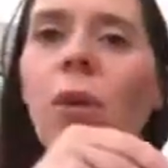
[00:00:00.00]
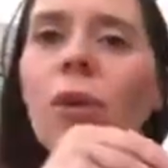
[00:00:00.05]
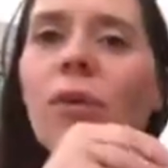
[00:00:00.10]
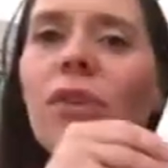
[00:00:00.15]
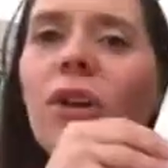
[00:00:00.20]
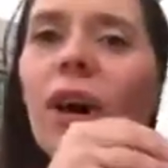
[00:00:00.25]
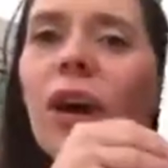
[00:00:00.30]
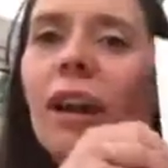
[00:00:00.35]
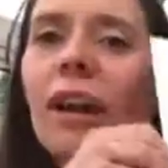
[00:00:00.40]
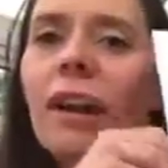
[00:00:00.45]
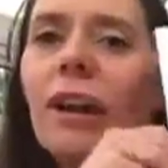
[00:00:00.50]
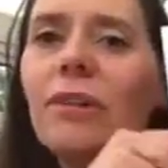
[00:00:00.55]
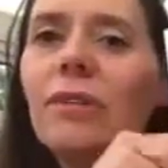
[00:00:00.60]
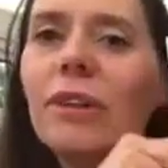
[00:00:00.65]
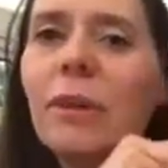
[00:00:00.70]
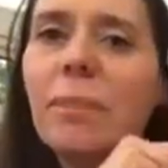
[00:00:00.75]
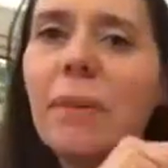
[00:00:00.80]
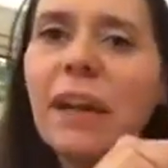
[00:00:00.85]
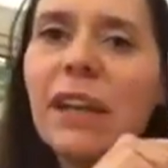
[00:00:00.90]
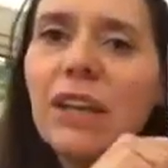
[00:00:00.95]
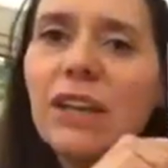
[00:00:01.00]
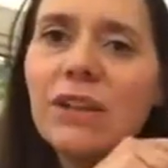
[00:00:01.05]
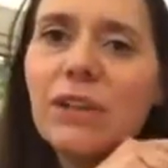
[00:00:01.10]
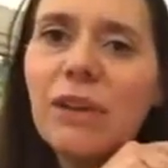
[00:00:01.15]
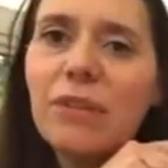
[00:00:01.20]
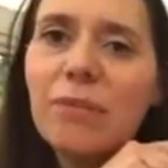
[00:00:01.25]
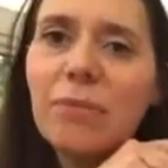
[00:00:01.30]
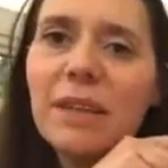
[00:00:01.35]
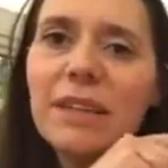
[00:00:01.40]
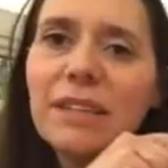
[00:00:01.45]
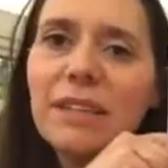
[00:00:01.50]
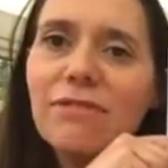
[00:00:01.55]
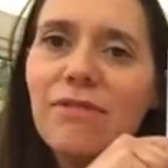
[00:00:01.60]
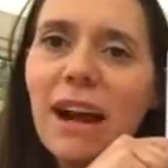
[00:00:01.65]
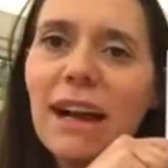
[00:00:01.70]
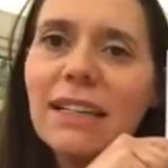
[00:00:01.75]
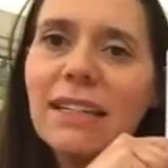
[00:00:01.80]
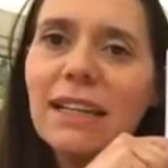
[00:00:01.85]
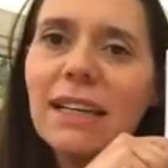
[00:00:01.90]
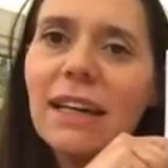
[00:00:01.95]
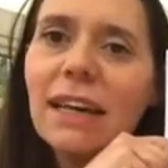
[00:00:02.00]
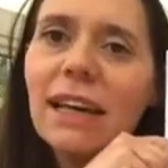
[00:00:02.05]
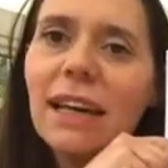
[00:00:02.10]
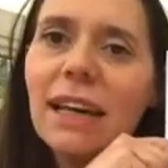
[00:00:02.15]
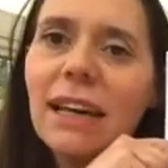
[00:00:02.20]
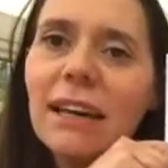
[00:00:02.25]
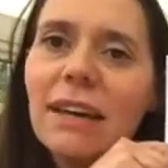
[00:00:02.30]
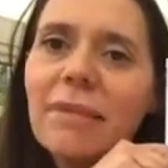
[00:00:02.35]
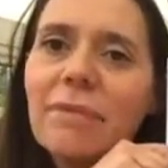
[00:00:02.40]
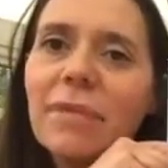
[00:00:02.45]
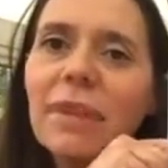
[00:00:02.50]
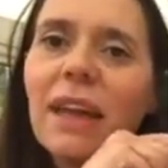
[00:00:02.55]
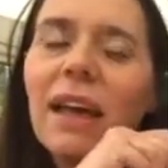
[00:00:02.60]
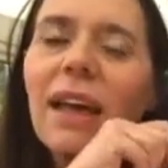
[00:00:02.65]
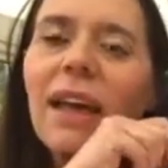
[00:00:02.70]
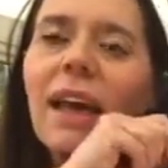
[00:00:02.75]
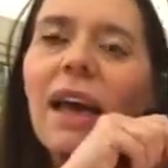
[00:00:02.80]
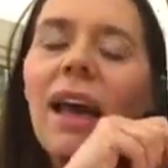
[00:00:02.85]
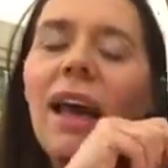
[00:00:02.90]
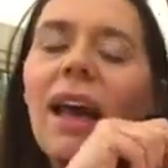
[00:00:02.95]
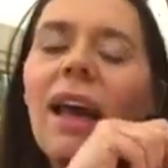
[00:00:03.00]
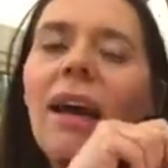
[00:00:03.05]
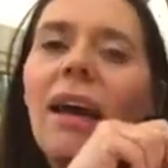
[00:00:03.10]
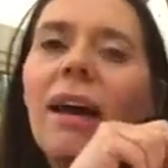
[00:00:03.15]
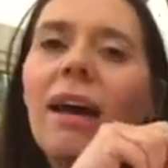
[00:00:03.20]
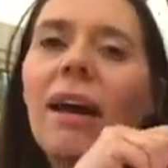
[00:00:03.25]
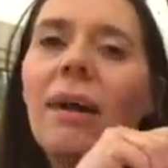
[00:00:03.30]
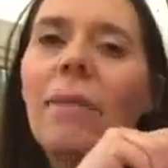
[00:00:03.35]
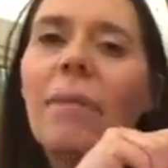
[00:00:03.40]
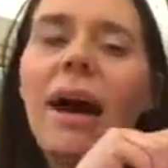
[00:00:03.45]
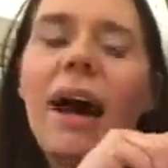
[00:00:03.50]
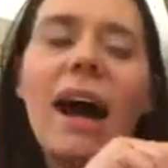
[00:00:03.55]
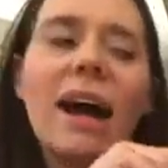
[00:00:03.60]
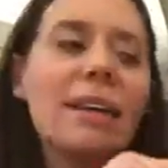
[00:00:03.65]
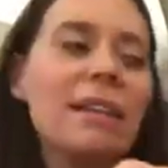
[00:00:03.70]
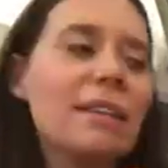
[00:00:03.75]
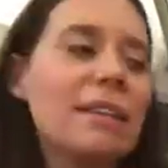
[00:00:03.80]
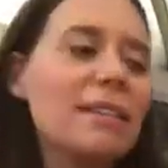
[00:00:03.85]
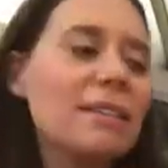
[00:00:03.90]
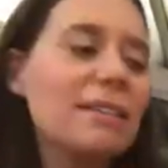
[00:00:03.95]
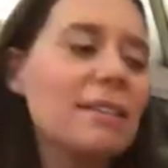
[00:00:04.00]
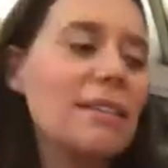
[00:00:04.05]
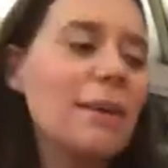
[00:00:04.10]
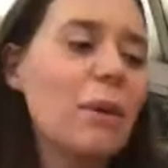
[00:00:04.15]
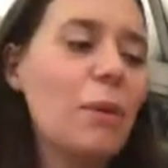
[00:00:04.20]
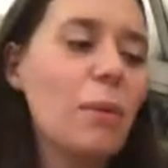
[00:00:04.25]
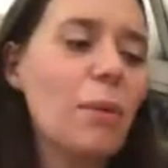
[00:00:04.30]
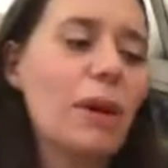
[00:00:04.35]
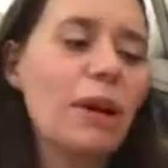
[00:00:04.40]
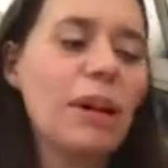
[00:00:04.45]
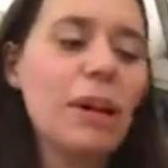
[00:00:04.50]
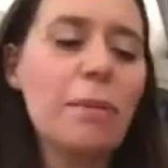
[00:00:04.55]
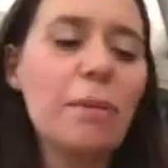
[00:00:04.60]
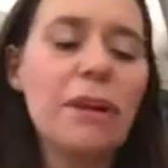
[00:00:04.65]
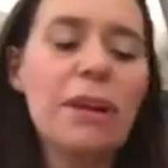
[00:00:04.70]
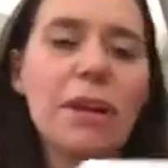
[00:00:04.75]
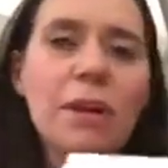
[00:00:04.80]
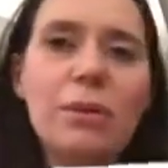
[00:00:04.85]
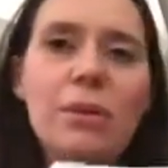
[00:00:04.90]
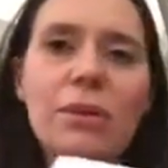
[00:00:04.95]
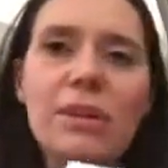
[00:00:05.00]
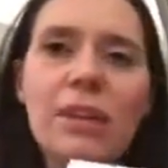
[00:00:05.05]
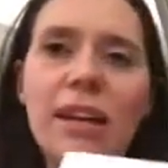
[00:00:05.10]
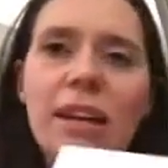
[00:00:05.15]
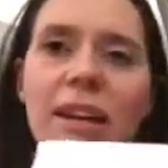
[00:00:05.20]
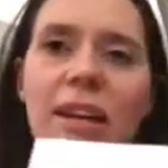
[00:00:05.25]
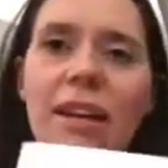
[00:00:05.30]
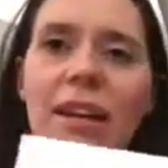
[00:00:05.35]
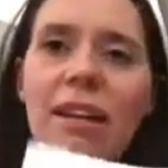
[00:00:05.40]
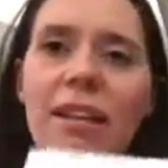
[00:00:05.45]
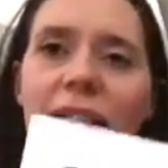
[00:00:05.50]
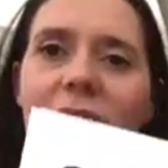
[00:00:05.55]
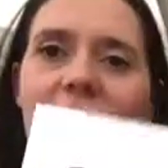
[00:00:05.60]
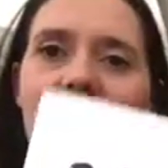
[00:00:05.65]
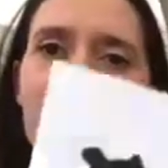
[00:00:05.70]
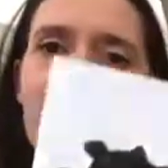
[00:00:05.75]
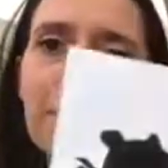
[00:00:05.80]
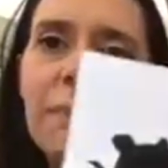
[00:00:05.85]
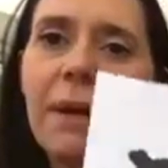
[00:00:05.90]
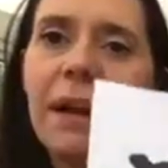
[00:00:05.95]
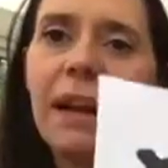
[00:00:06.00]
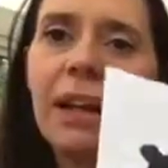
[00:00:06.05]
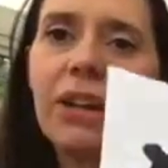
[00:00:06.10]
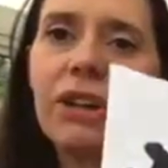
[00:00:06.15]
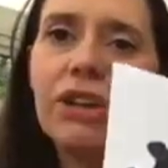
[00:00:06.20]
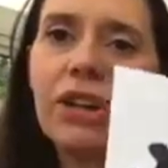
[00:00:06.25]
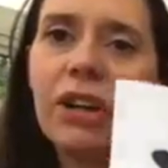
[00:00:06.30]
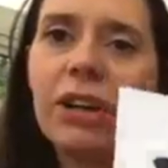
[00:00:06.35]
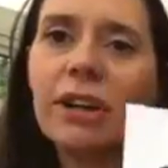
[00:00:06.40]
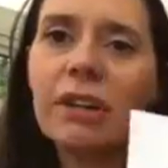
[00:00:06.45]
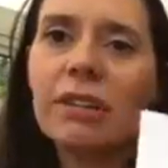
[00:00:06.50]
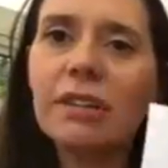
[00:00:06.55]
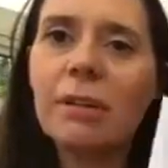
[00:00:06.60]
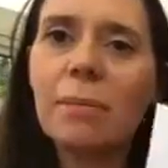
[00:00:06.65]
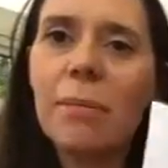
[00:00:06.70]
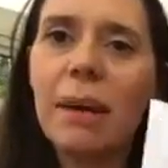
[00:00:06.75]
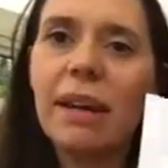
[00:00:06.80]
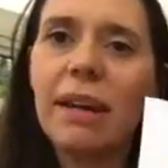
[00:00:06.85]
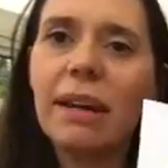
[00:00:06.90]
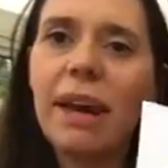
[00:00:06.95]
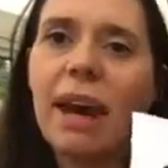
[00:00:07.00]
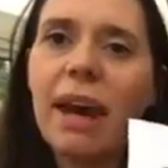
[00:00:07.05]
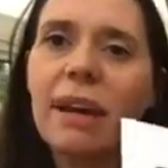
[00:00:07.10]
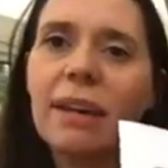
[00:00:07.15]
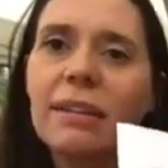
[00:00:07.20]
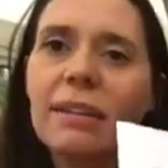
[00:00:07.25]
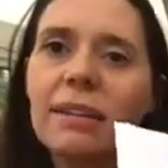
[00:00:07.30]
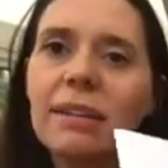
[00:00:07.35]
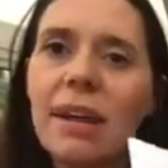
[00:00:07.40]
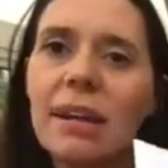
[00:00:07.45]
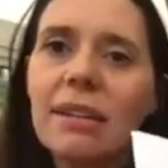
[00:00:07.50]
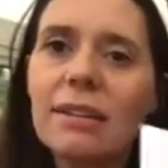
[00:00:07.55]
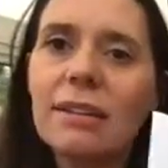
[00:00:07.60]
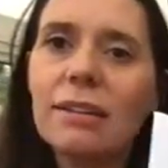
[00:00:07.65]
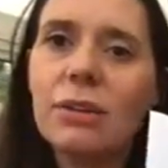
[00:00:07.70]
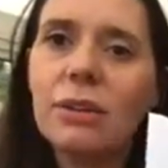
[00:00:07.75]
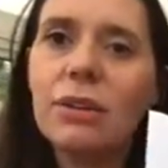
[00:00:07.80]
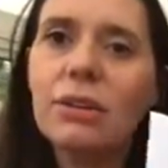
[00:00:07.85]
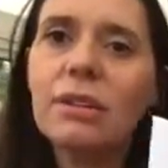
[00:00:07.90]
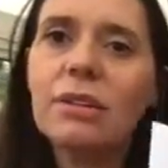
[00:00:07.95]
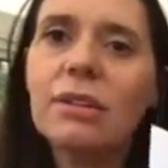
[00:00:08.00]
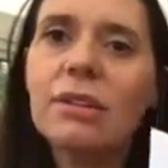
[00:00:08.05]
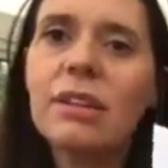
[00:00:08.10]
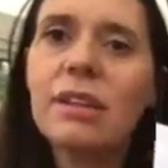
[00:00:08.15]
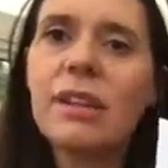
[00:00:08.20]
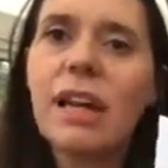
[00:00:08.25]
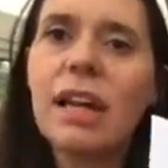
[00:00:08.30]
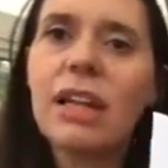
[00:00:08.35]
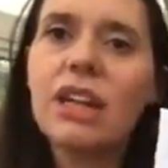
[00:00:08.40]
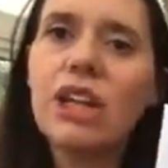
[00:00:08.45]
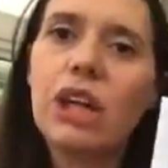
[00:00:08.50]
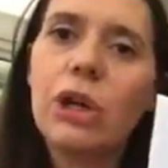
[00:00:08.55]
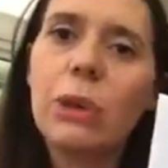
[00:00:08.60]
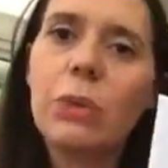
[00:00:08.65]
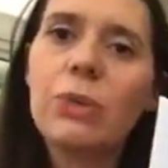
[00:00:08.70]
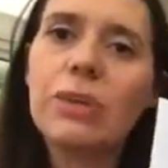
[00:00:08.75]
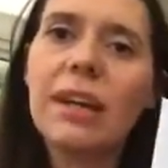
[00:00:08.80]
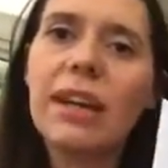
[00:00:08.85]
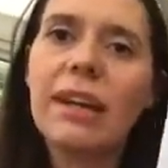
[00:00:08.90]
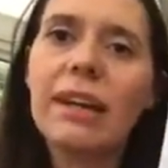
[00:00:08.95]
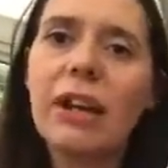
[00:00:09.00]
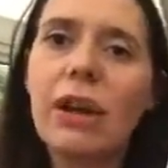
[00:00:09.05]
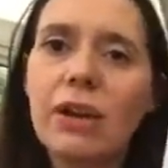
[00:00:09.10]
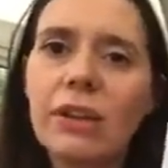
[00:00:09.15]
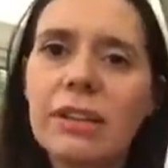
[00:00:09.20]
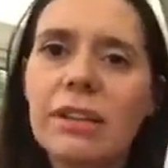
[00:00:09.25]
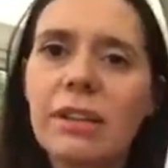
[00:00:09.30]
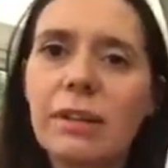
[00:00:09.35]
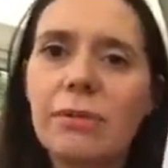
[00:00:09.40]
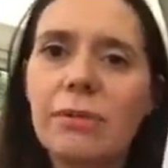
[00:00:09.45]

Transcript: we've got a lovely picture of Mr. Ratty here. And we're going to be using this picture to make a stencil to then use in lots of